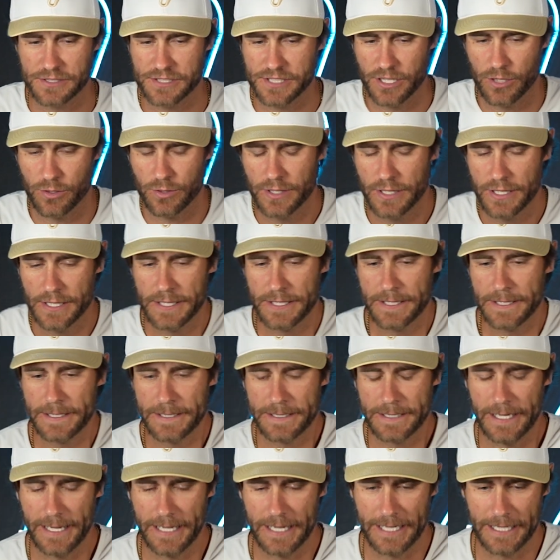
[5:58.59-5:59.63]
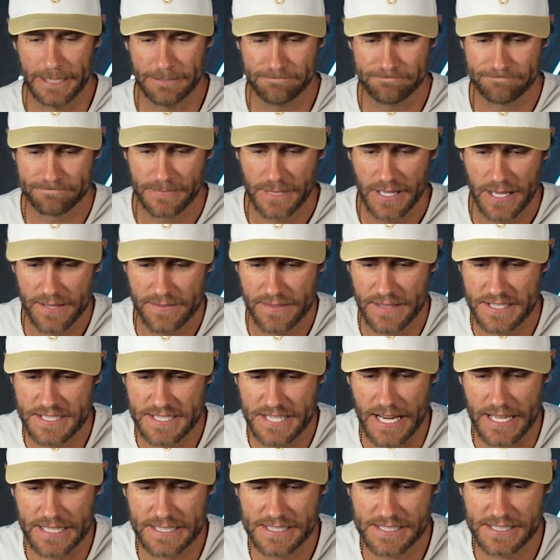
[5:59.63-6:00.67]
So
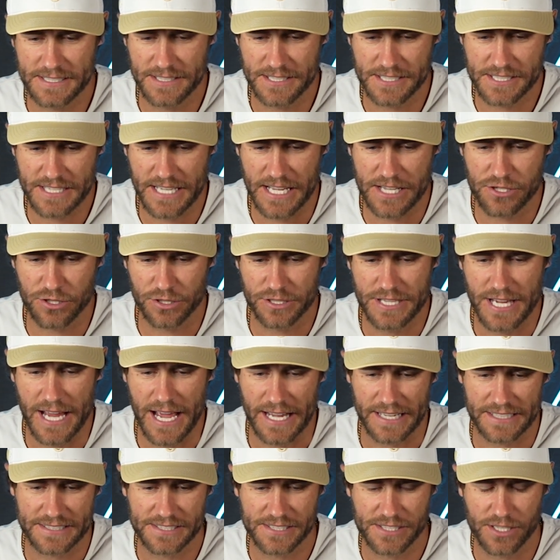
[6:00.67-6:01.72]
the scheduled text.